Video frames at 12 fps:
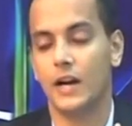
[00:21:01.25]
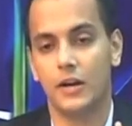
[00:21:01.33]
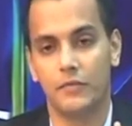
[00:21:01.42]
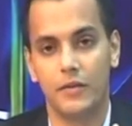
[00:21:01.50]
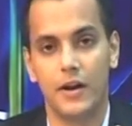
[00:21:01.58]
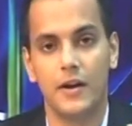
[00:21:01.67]

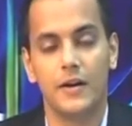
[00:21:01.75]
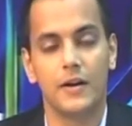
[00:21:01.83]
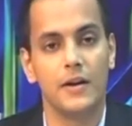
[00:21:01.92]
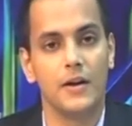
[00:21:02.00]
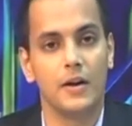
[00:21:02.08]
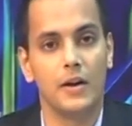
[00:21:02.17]
the difference
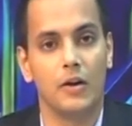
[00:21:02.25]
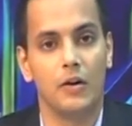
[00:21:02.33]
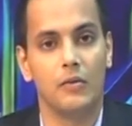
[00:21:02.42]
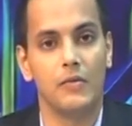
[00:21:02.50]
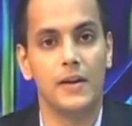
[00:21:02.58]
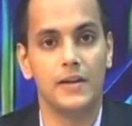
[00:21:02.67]
between
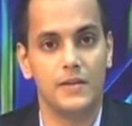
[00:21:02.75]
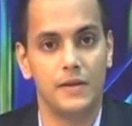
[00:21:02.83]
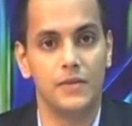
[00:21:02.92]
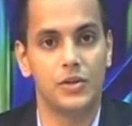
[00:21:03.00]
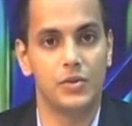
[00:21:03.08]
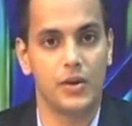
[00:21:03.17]
the
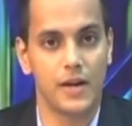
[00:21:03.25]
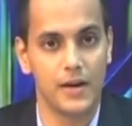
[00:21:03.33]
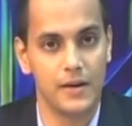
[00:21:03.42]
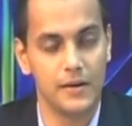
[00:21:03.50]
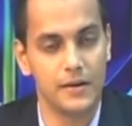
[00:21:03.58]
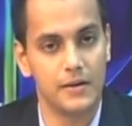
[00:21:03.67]

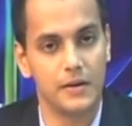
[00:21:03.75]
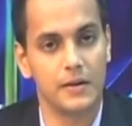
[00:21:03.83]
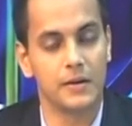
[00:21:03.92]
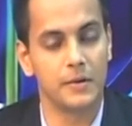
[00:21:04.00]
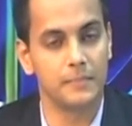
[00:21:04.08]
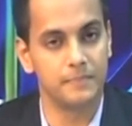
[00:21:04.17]
um,
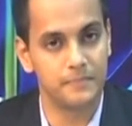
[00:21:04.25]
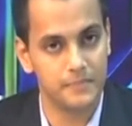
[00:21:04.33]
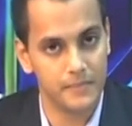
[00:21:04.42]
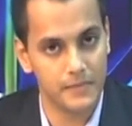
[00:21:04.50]
tangential